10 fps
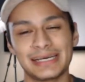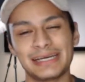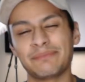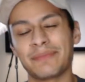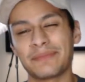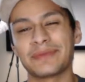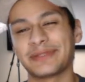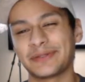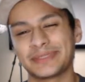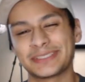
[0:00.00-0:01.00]
It might be a
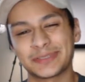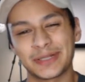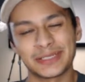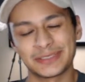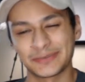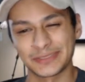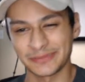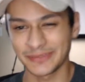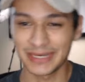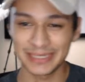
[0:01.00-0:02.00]
little bit strange for some
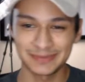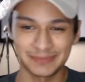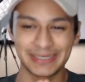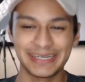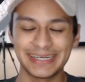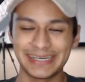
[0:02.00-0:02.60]
of you guys, but